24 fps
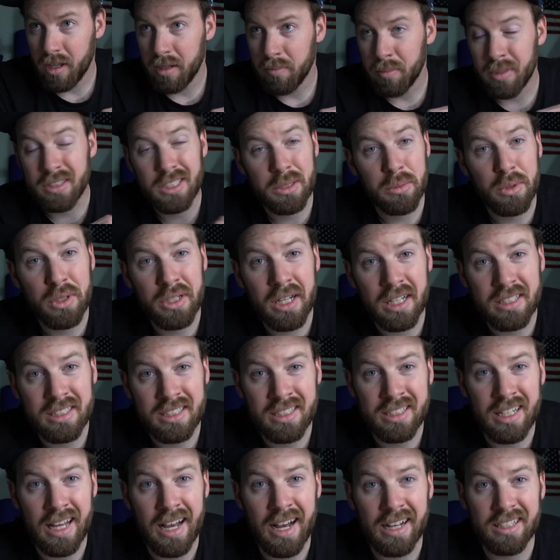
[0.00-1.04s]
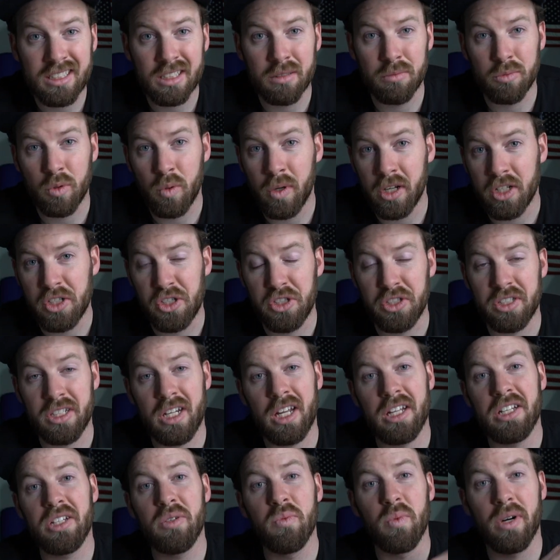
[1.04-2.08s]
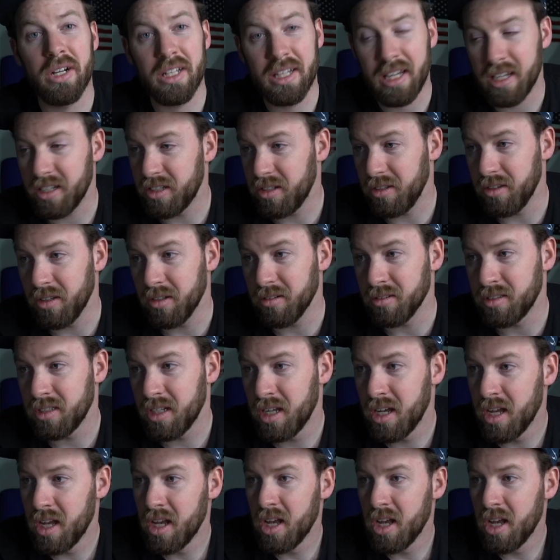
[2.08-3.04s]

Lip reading: But some of you guys did ask some questions, and I did want to get to those.